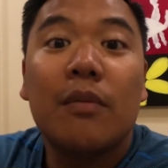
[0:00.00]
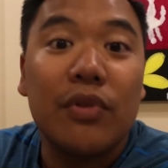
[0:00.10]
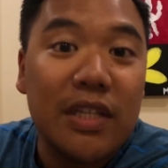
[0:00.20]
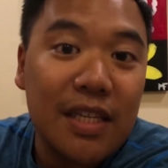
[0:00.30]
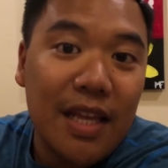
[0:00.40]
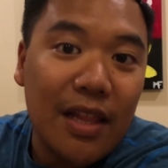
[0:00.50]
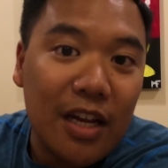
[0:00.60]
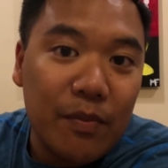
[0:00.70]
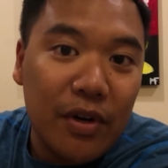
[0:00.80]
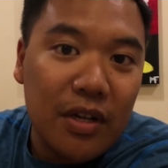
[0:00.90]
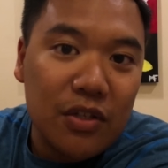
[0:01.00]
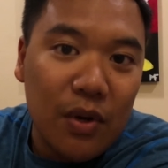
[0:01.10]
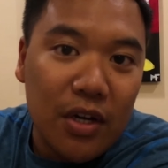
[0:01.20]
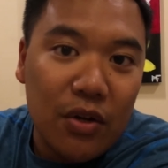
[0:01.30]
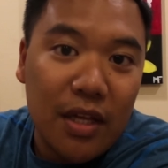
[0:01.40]
please hit that like button so
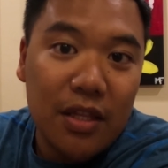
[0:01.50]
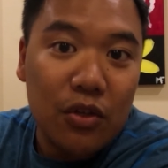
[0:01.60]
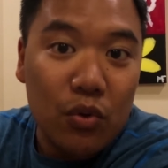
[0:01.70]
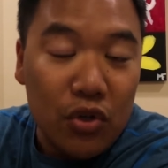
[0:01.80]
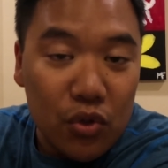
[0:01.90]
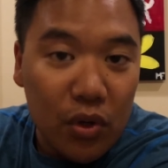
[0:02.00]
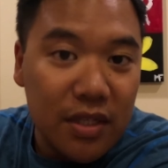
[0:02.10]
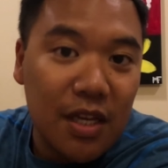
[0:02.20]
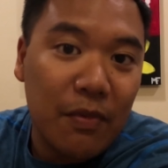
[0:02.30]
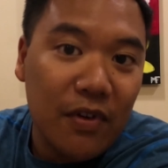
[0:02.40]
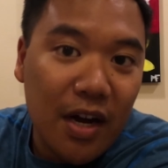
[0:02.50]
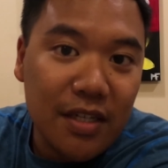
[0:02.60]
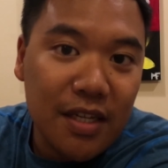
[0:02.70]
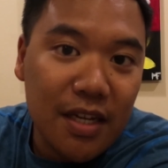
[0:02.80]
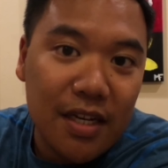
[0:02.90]
I know that you enjoy this type of
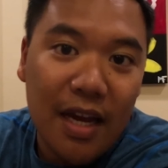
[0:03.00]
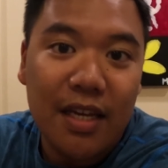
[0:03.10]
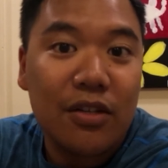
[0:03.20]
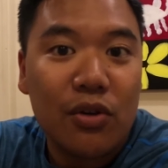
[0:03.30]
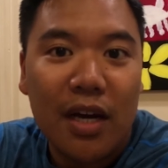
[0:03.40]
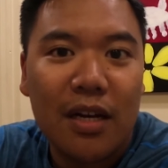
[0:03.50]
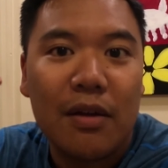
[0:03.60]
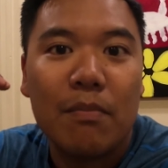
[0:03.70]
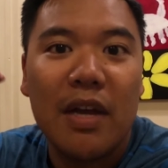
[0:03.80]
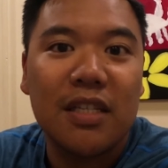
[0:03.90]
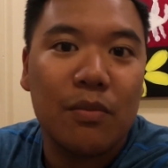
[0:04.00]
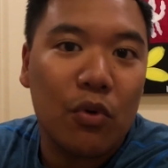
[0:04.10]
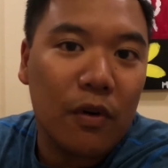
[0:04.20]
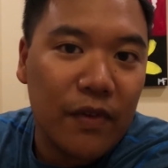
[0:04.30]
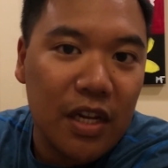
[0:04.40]
content and I can try to make some
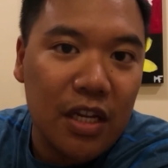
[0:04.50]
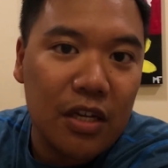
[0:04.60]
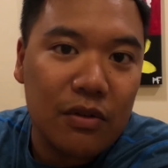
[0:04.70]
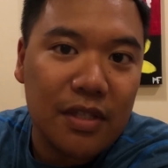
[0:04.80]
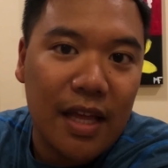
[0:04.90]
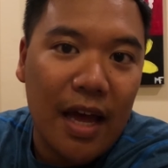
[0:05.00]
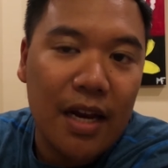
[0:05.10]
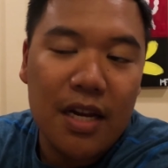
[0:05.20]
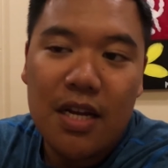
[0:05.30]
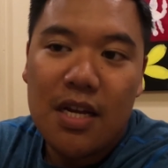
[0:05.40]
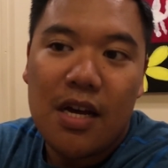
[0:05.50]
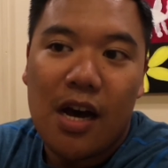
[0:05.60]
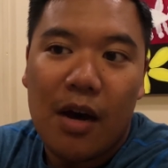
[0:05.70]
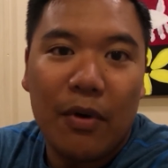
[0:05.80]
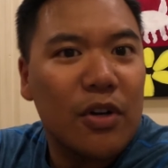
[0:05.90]
more videos that
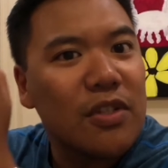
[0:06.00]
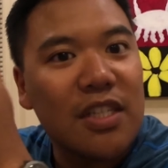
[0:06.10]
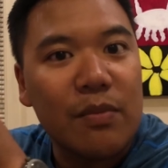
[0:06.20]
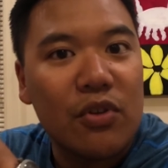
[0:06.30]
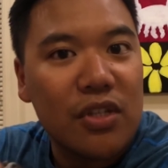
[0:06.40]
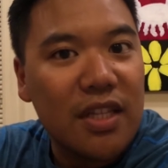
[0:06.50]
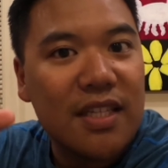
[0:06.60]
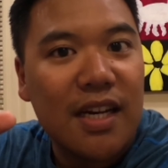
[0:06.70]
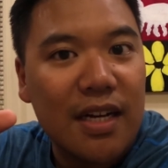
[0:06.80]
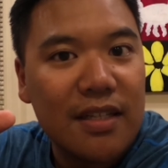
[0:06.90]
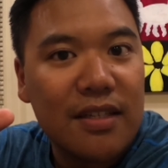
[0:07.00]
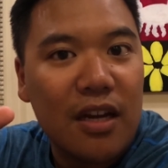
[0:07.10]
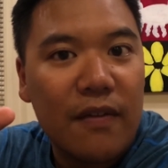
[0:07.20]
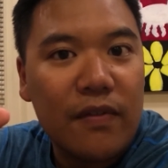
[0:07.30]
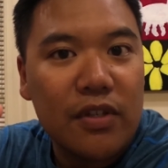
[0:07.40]
are similar to this kind of
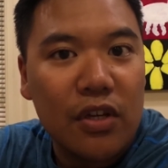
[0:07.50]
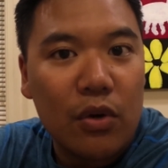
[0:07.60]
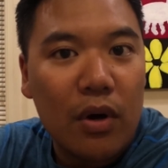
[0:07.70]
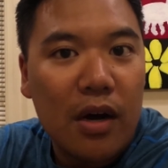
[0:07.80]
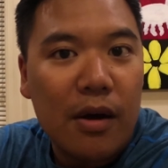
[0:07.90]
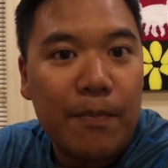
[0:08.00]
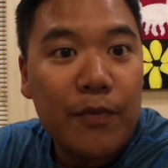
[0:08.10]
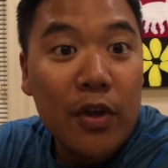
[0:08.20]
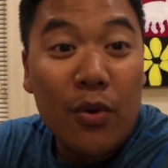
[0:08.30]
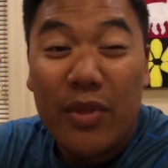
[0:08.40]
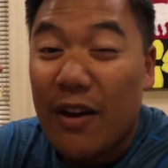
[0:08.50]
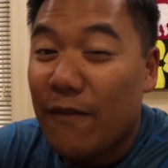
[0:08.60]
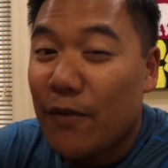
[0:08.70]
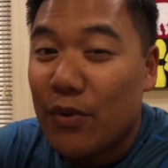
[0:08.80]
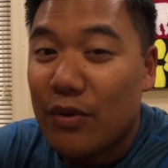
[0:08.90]
stuff. So
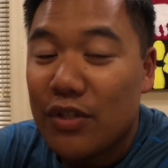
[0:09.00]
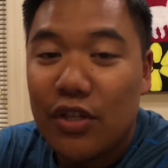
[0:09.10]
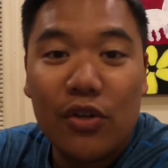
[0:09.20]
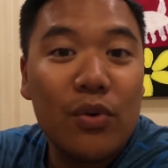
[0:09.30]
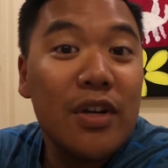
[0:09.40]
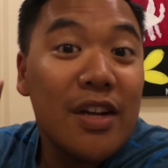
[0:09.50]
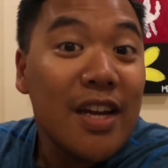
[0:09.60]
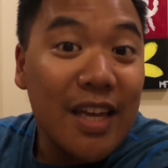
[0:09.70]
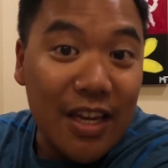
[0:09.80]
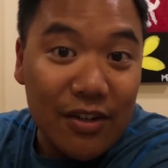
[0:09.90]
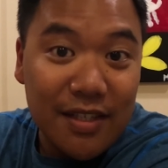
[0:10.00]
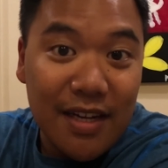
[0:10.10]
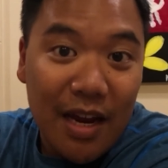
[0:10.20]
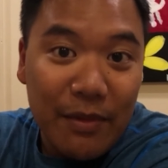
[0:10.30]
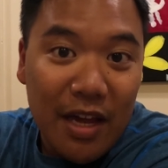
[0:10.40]
without further ado, here's a
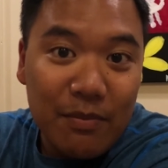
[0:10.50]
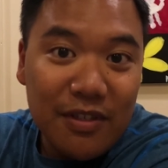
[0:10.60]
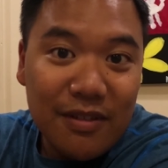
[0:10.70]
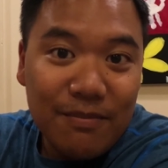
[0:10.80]
time lapse.